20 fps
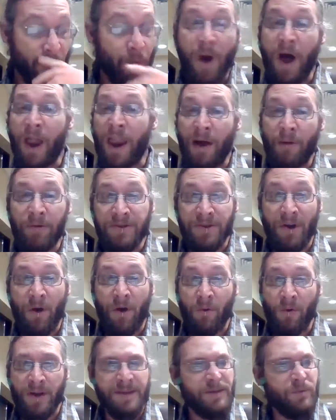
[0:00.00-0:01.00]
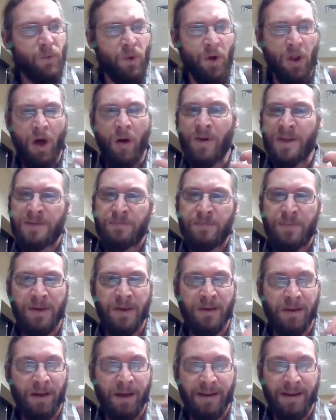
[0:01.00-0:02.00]
And while I was always and will always
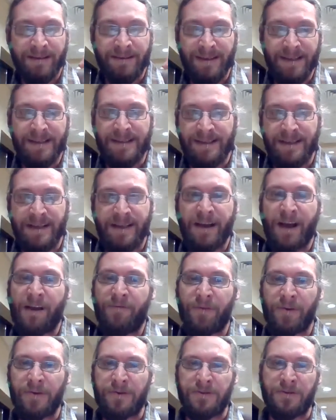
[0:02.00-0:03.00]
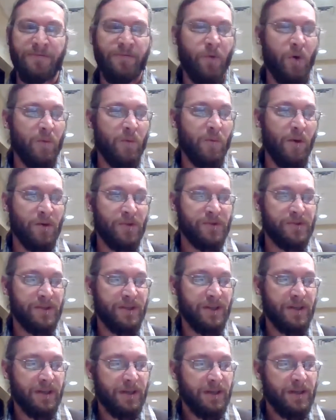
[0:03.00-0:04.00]
be a DC guy first and
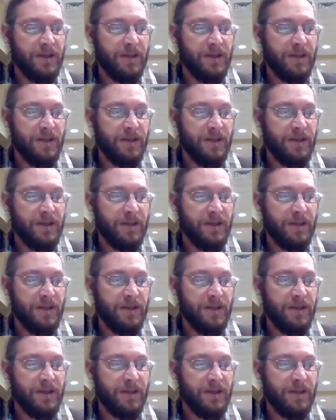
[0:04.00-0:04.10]
foremost,